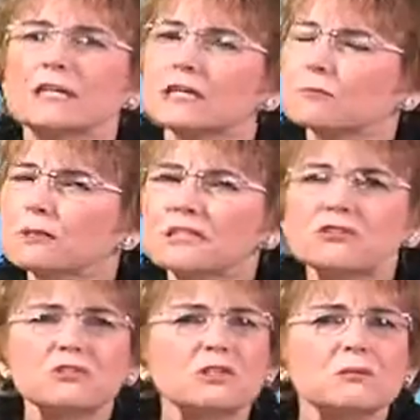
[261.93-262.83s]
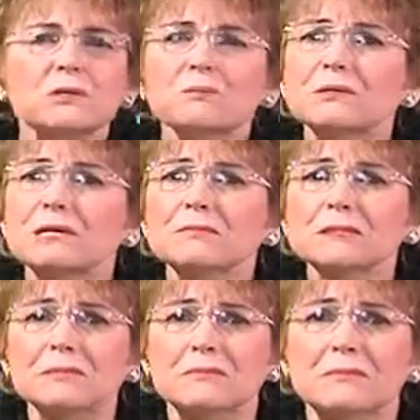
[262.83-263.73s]
But there's only one
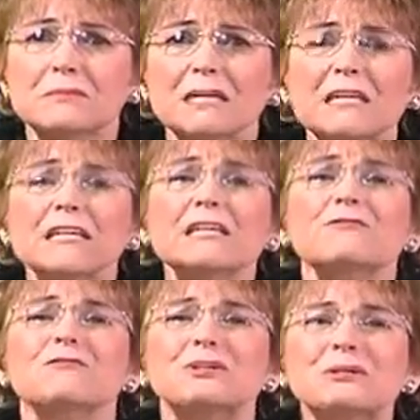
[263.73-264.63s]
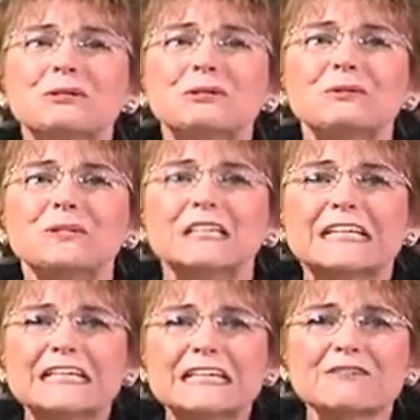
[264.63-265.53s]
problem. If you
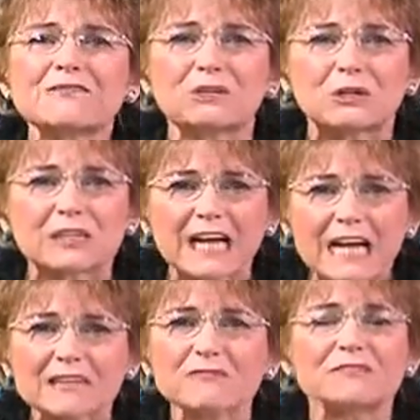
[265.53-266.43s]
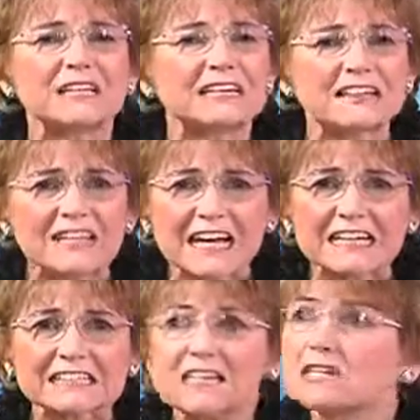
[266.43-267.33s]
live your life like
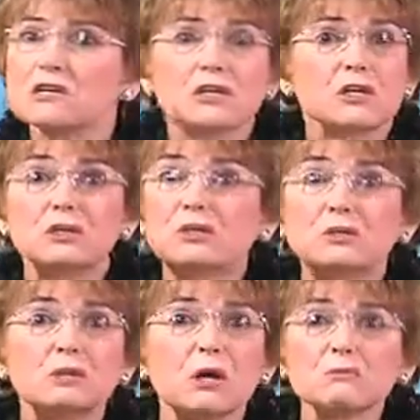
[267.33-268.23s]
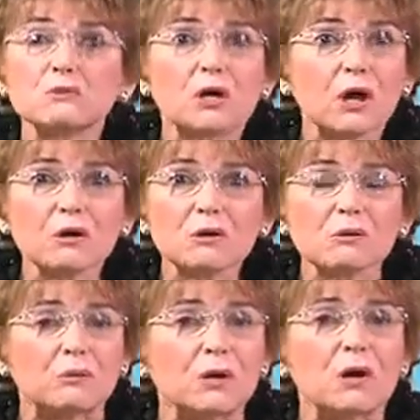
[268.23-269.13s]
that, you don't
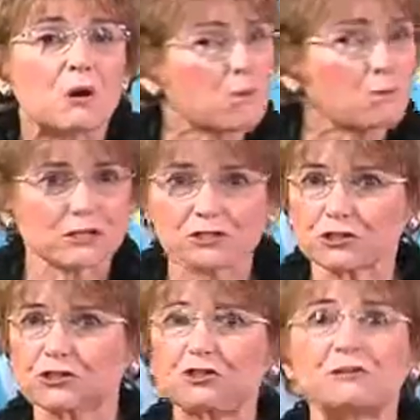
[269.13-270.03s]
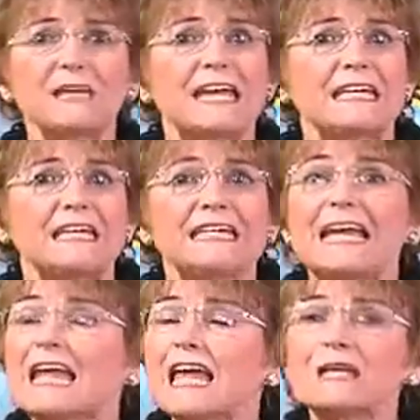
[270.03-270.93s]
know what you're created
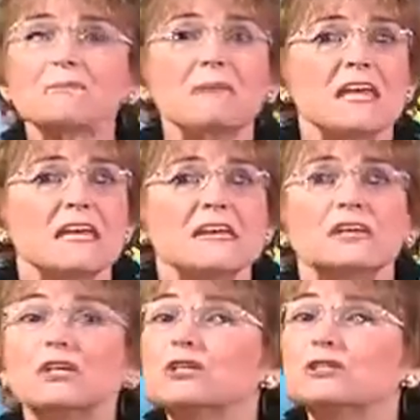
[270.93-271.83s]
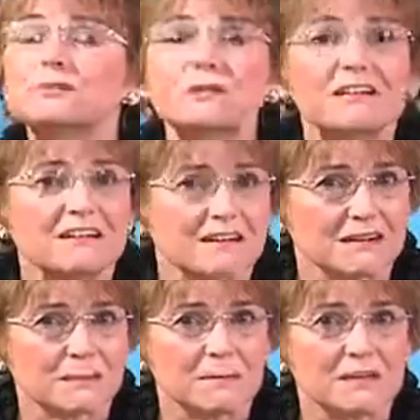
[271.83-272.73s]
and made to become.